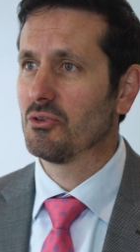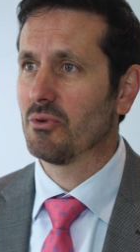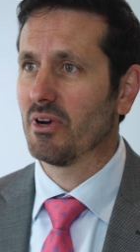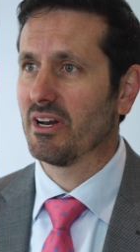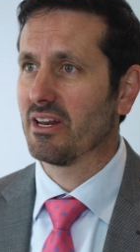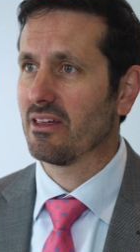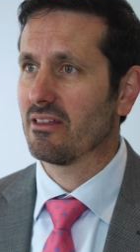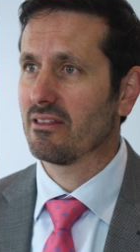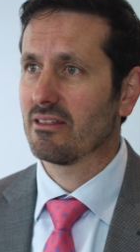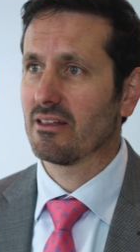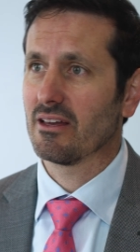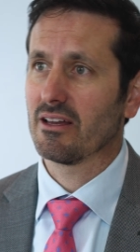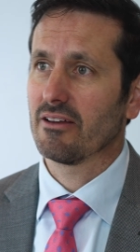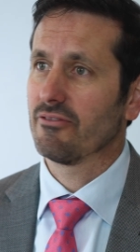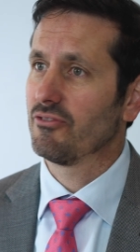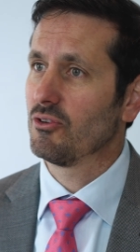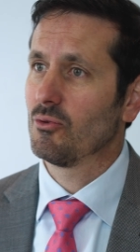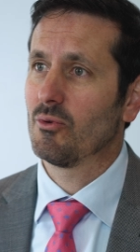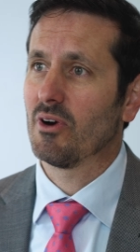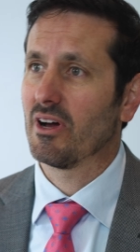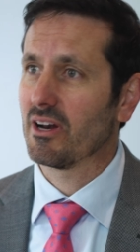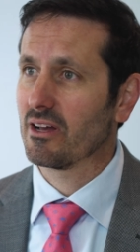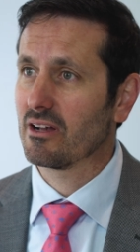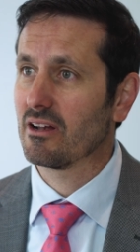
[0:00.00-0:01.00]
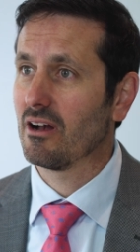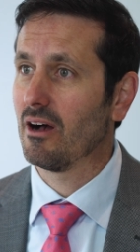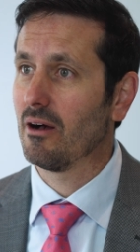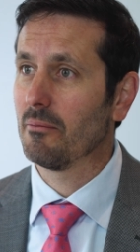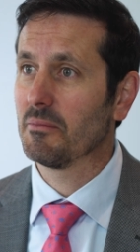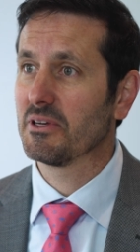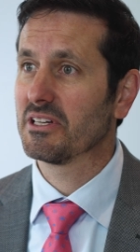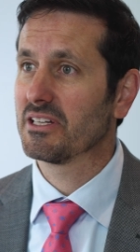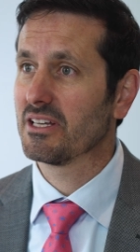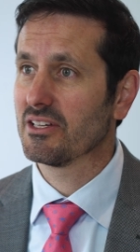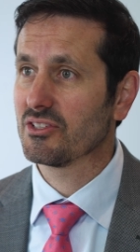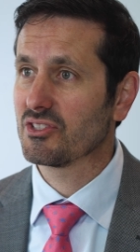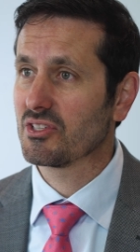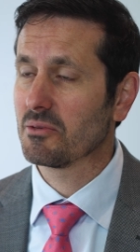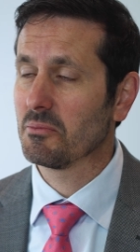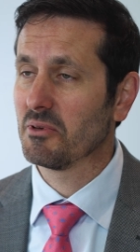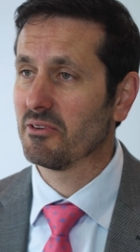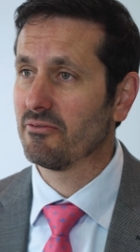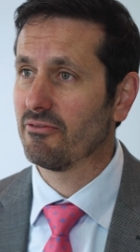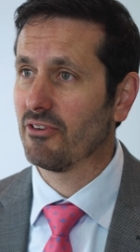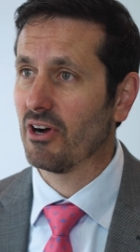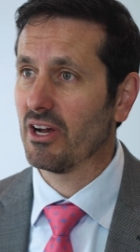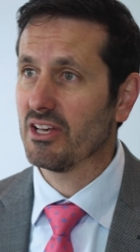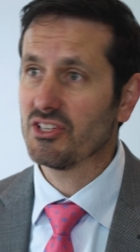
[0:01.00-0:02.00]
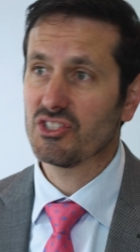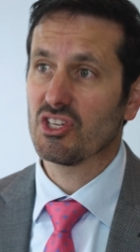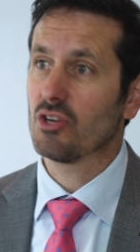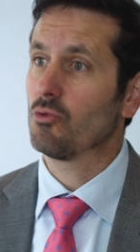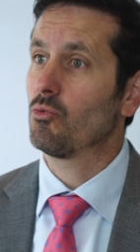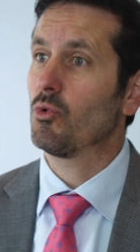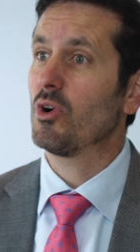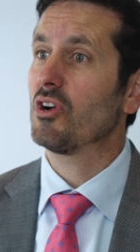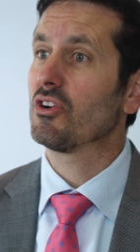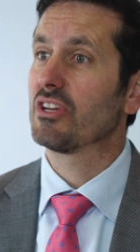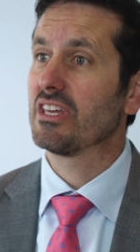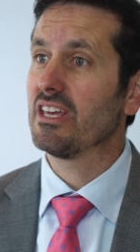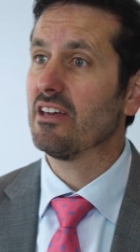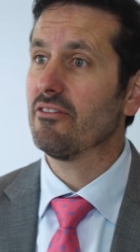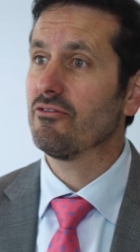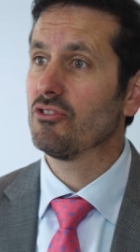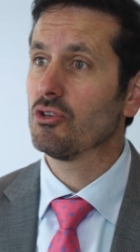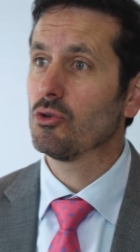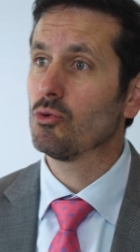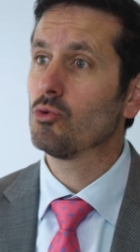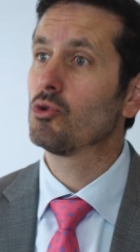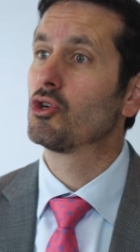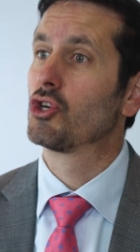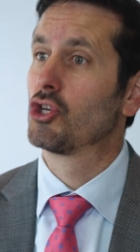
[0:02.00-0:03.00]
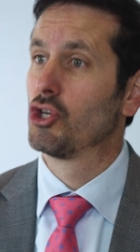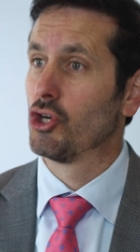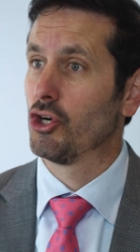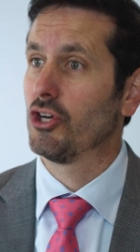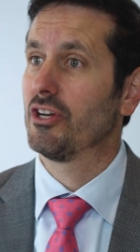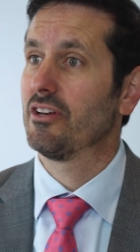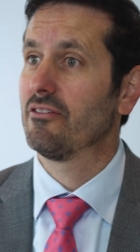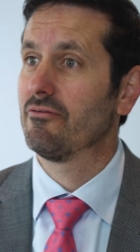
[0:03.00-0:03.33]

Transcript: you anything if you want to come and get some advice, and we'll give you good